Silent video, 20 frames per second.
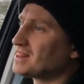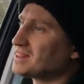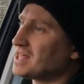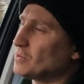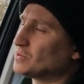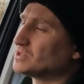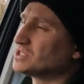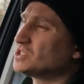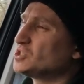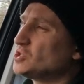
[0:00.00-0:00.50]

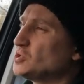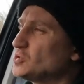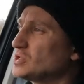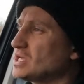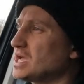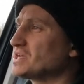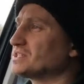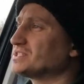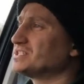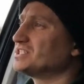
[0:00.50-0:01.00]
That was a
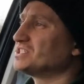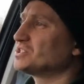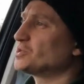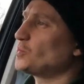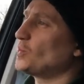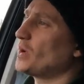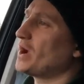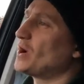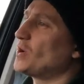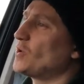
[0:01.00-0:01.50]

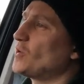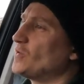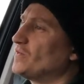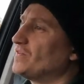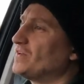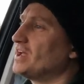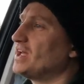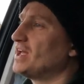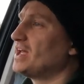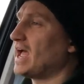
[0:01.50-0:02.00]

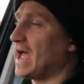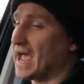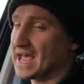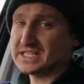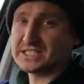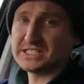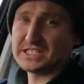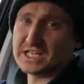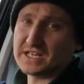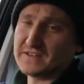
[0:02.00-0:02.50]
2012
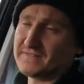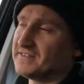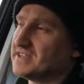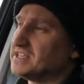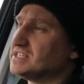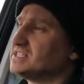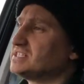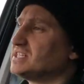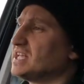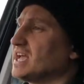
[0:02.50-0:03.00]

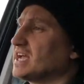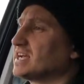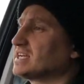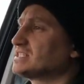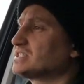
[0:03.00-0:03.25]
SDV6,